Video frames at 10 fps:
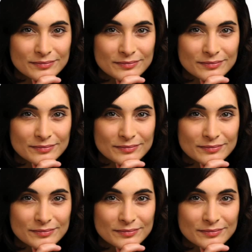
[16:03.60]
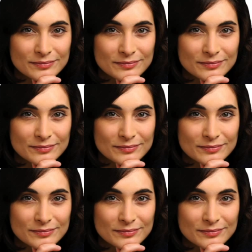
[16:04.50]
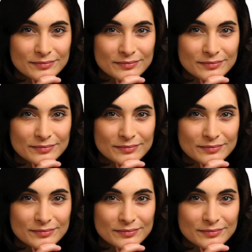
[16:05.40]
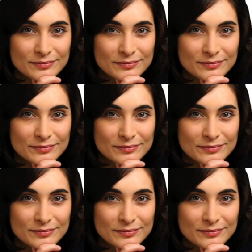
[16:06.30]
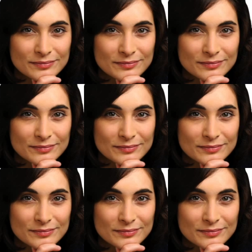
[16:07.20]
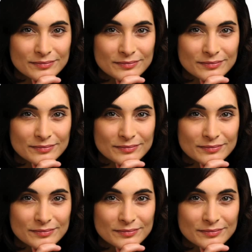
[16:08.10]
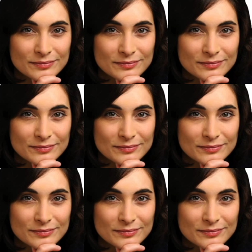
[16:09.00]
The face doesn't move, so there is nothing to read.